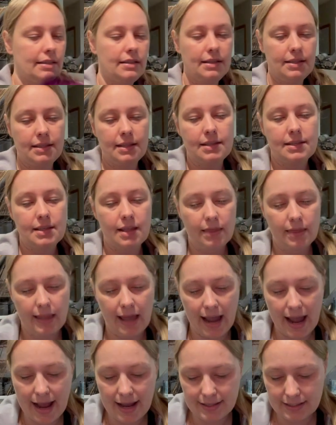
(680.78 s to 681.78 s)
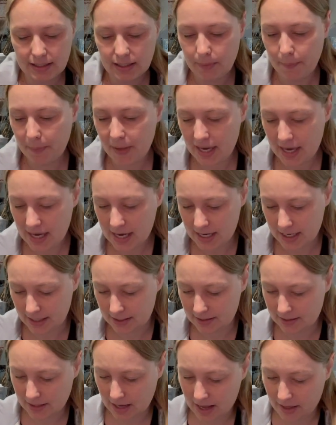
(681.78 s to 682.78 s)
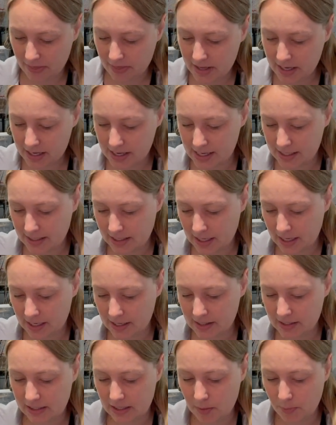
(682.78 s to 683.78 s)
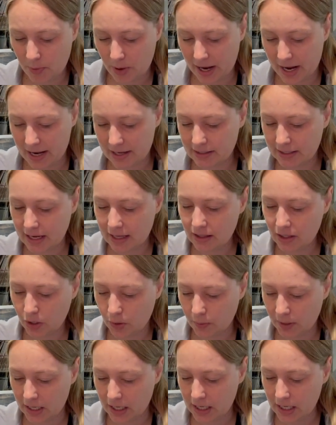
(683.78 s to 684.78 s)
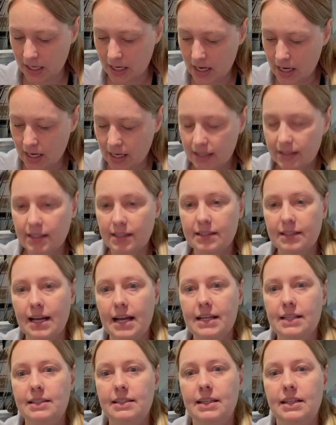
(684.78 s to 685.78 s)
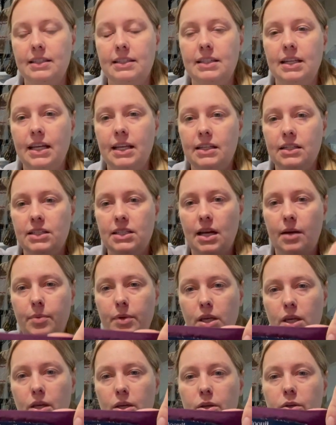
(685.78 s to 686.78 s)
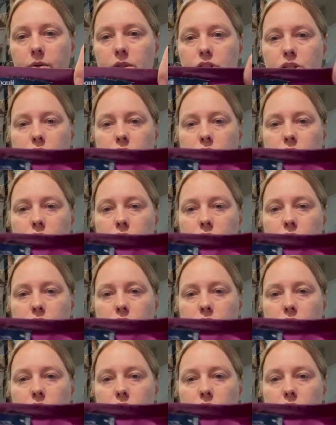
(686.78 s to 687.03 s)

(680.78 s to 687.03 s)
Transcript: this is the last piece, and this is the brand Eloquii. It's a size sixteen W, which